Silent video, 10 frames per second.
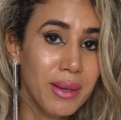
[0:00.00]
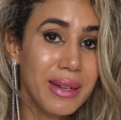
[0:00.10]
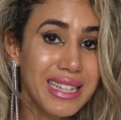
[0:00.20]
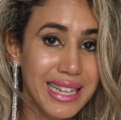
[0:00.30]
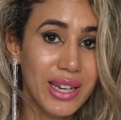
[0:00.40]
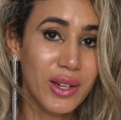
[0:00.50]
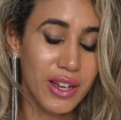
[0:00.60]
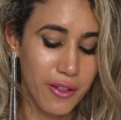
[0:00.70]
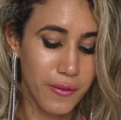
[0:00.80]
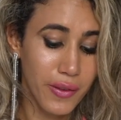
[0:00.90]
up, let's take a look
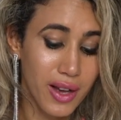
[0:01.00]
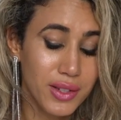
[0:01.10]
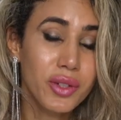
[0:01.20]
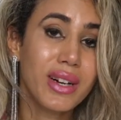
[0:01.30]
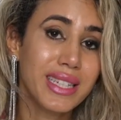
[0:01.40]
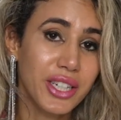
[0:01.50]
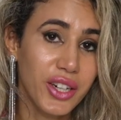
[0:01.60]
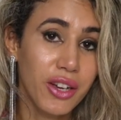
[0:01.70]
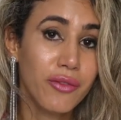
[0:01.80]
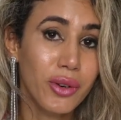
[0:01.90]
at the first
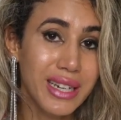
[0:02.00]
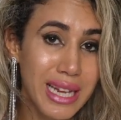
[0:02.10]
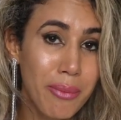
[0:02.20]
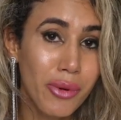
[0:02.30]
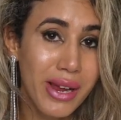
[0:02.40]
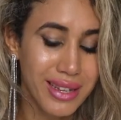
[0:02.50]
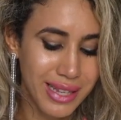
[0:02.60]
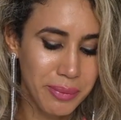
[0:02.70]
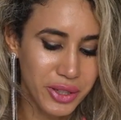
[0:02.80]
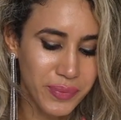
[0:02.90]
criteria for a temporary
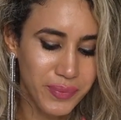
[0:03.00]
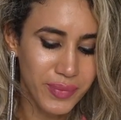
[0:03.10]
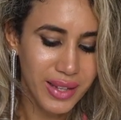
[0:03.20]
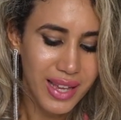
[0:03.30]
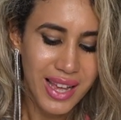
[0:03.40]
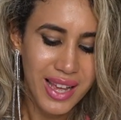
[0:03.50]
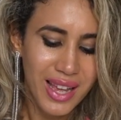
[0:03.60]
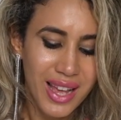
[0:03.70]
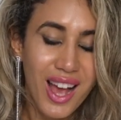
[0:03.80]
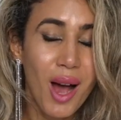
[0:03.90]
exemption.
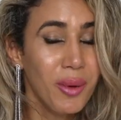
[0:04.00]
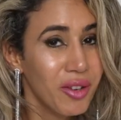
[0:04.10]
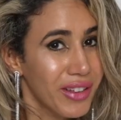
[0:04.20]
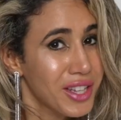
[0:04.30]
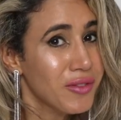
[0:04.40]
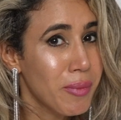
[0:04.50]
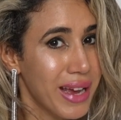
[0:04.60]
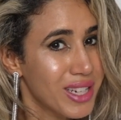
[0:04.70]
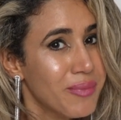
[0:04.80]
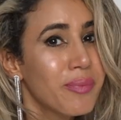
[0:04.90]
I'm going to read this
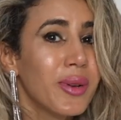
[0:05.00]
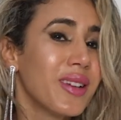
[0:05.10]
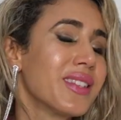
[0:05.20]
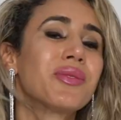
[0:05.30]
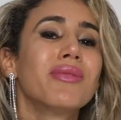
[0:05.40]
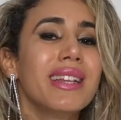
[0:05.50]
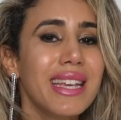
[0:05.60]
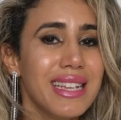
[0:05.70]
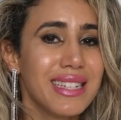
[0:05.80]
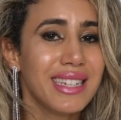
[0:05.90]
verbatim because it's really
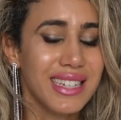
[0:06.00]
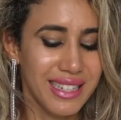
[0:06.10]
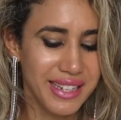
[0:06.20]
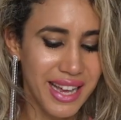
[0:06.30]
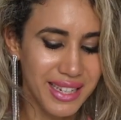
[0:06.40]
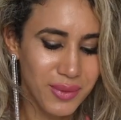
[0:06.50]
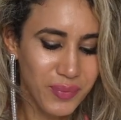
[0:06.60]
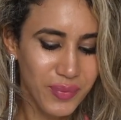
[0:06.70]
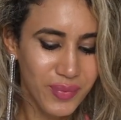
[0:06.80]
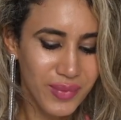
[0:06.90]
easy to understand.
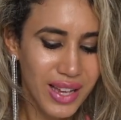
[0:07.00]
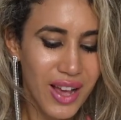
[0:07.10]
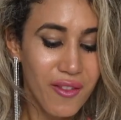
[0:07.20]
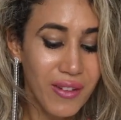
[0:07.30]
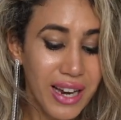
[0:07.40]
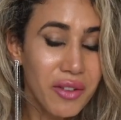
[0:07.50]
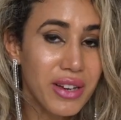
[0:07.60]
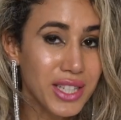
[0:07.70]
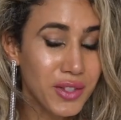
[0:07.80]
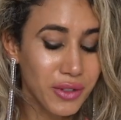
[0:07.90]
Valid
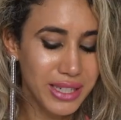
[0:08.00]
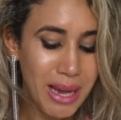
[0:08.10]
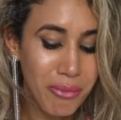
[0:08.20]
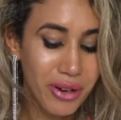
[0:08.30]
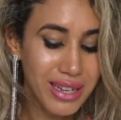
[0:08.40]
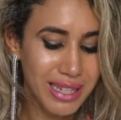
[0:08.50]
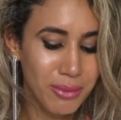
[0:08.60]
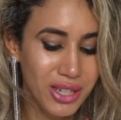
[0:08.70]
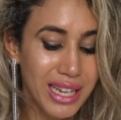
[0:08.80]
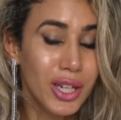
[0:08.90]
reasons for a temporary
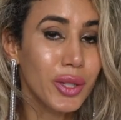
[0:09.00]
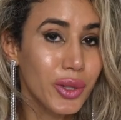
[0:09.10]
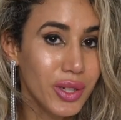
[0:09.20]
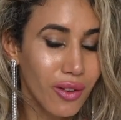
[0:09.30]
exemption include